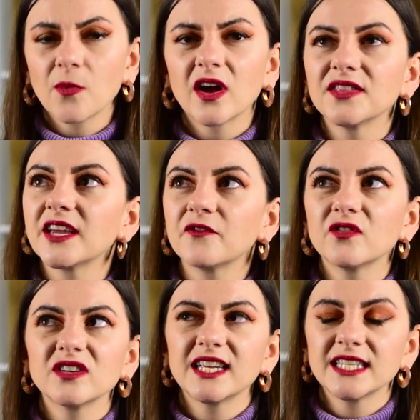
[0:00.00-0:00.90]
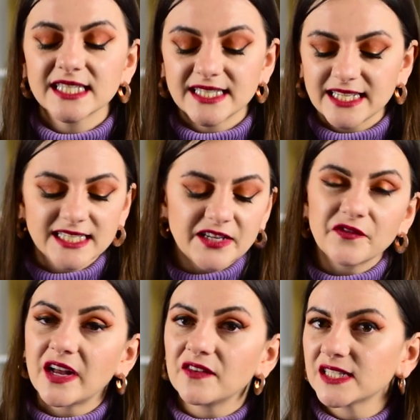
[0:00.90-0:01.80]
got that for like
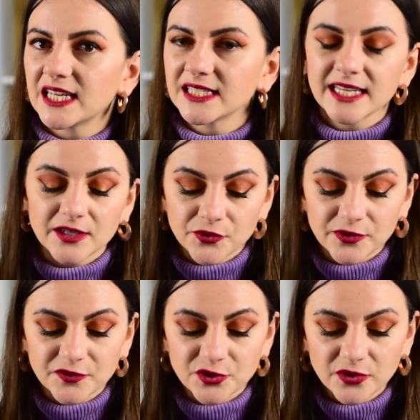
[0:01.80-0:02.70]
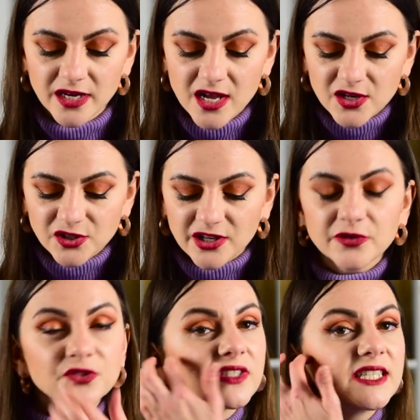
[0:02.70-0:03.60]
65 cents at a thrift store. So that
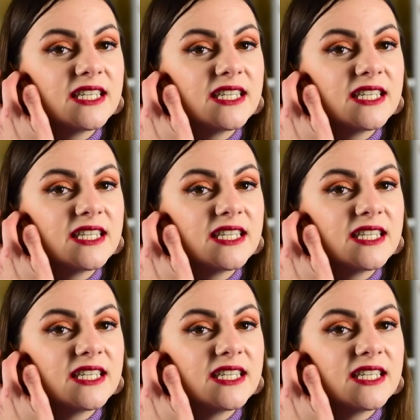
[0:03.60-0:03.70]
was really